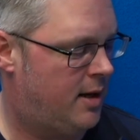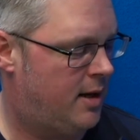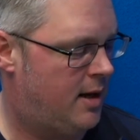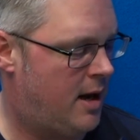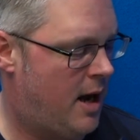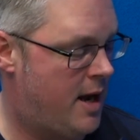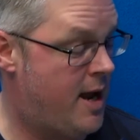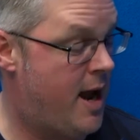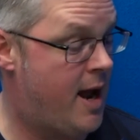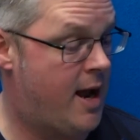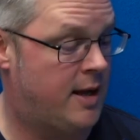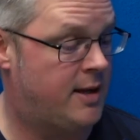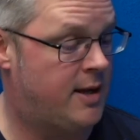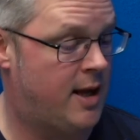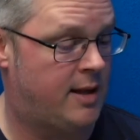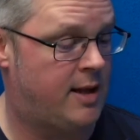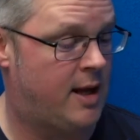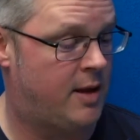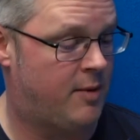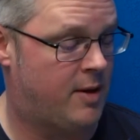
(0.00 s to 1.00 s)

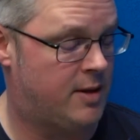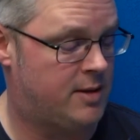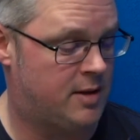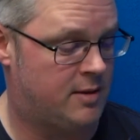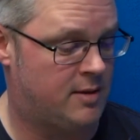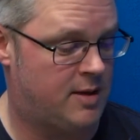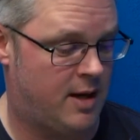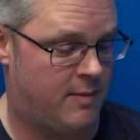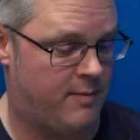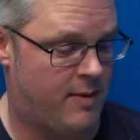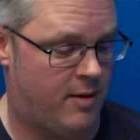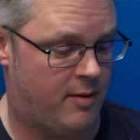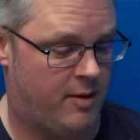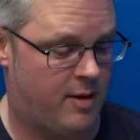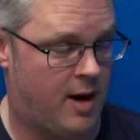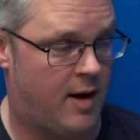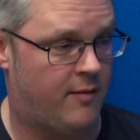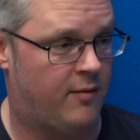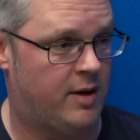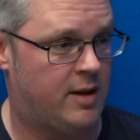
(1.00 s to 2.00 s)
anyway, so Nick and Mary were
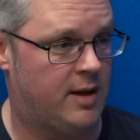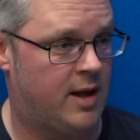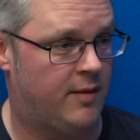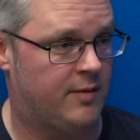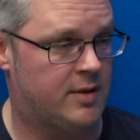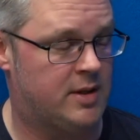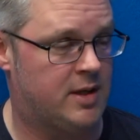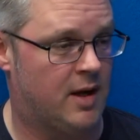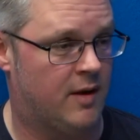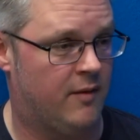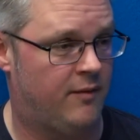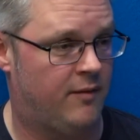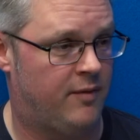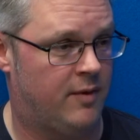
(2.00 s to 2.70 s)
covering the other stuff